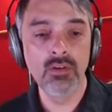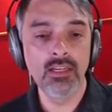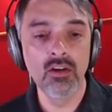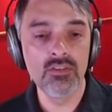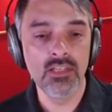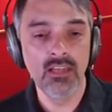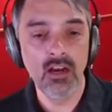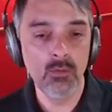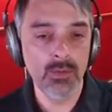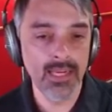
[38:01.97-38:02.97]
it goes into
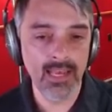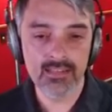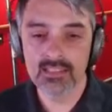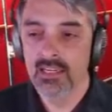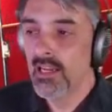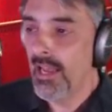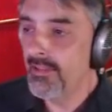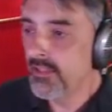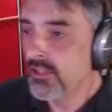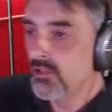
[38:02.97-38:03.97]
O B S. And
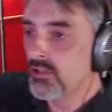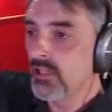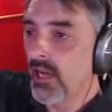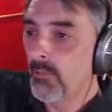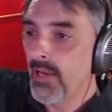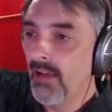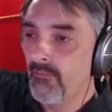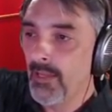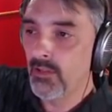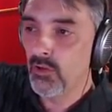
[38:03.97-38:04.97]
then usually I would have
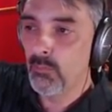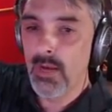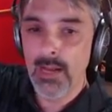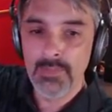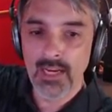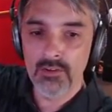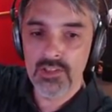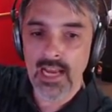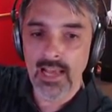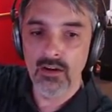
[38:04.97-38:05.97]
my little popped out
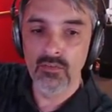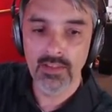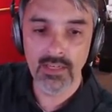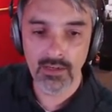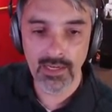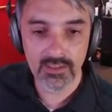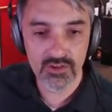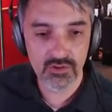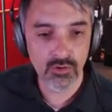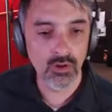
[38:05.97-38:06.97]
chat over there and I can
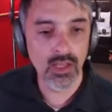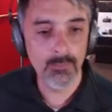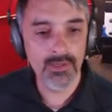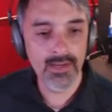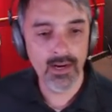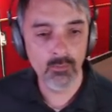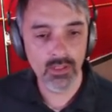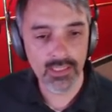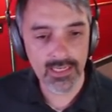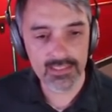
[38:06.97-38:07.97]
scroll up and down
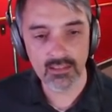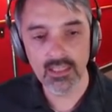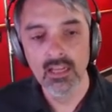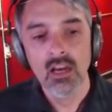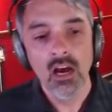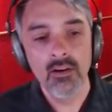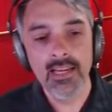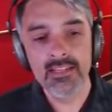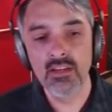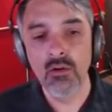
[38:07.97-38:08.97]
really easily. Okay,
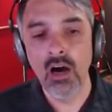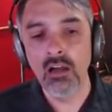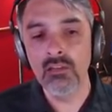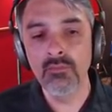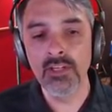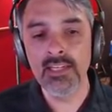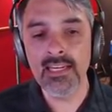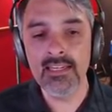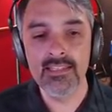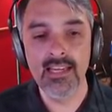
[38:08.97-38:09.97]
so Oliver
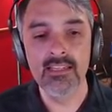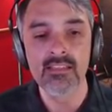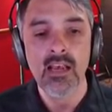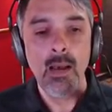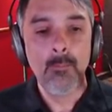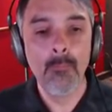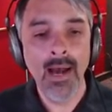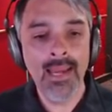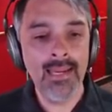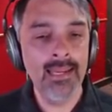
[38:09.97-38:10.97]
D says,
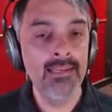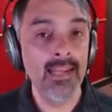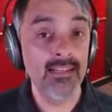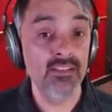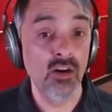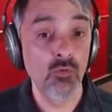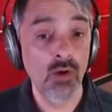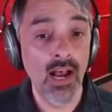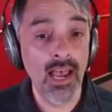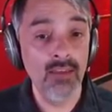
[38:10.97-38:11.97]
my Index
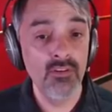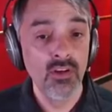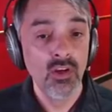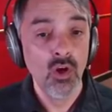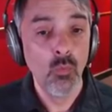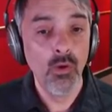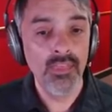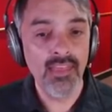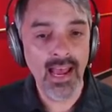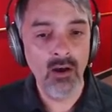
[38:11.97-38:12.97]
arrived
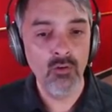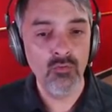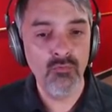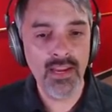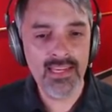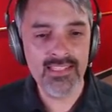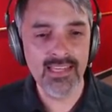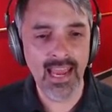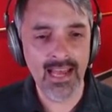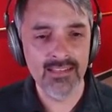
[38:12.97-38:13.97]
without face
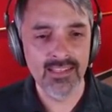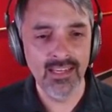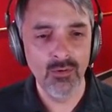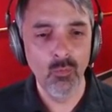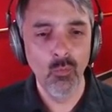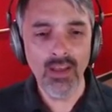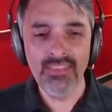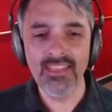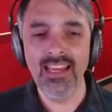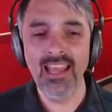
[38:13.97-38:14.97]
gasket. What
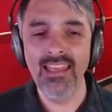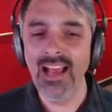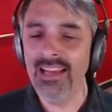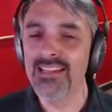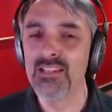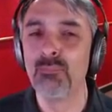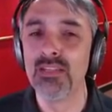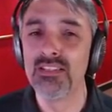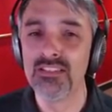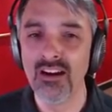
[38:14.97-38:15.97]
the, that is
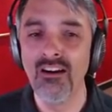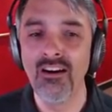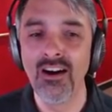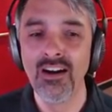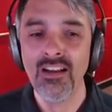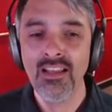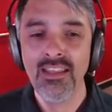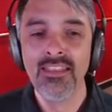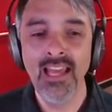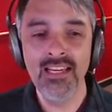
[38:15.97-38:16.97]
bizarre.
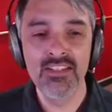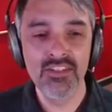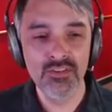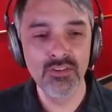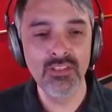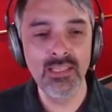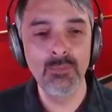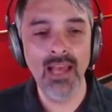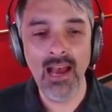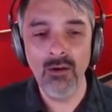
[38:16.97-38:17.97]
That is truly,
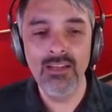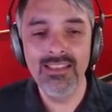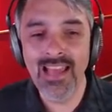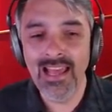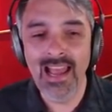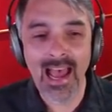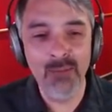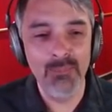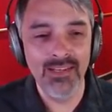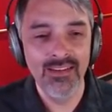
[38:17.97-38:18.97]
how could that
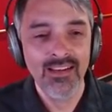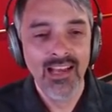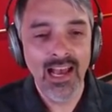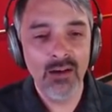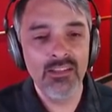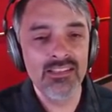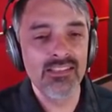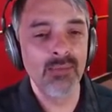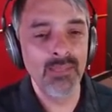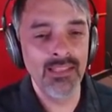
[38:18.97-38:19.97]
happen? How does
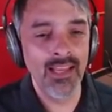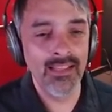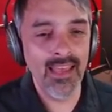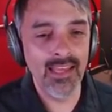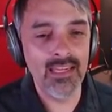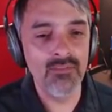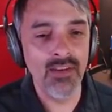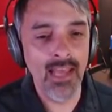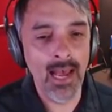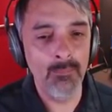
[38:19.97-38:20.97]
something like that even
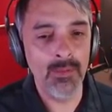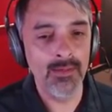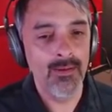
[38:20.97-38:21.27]
happen?